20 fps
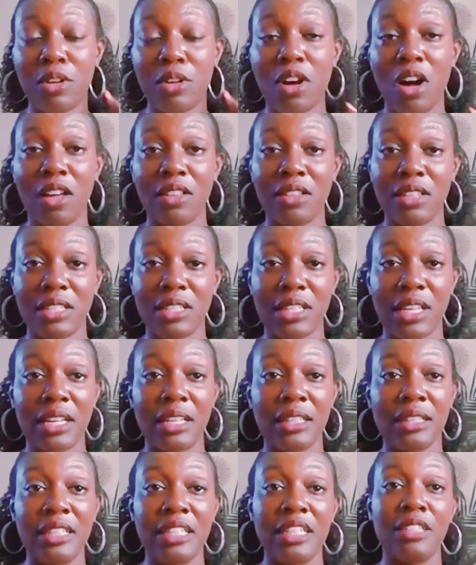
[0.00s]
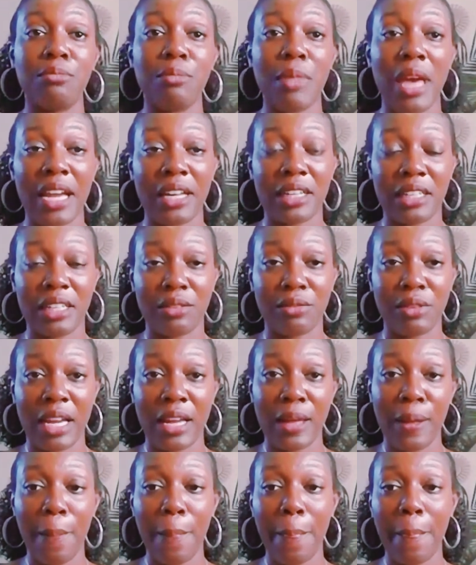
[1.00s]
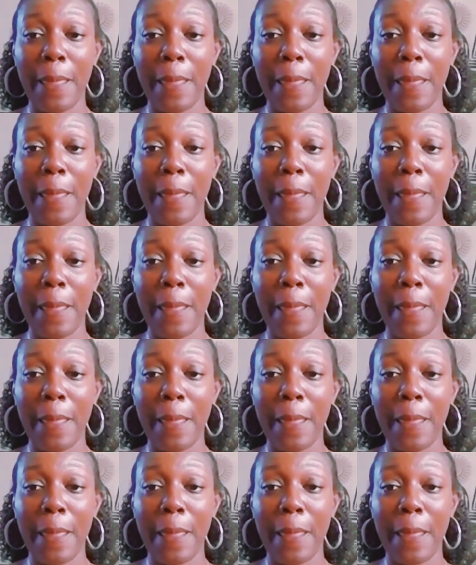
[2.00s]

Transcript: call this like a lead magnet, right?